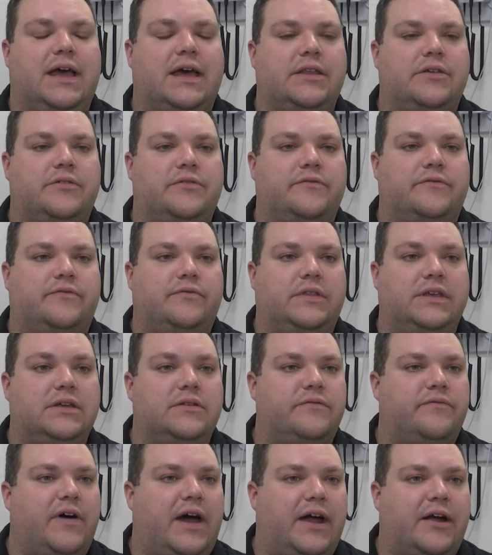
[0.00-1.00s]
kind of
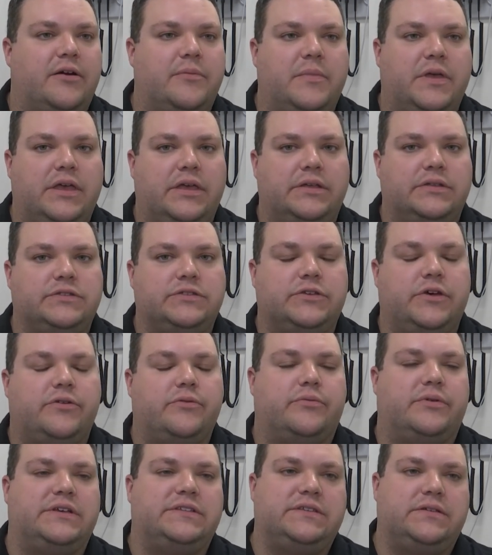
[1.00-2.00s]
the environment. So
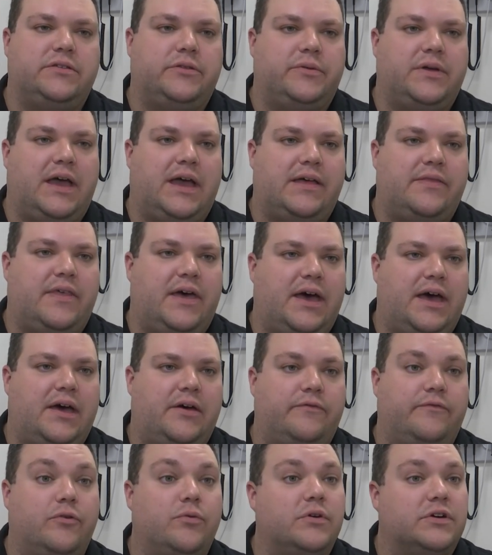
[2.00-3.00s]
recently we had
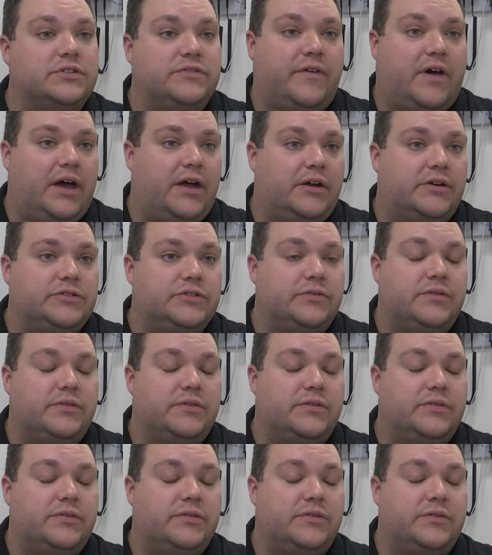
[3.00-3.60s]
that forest fire,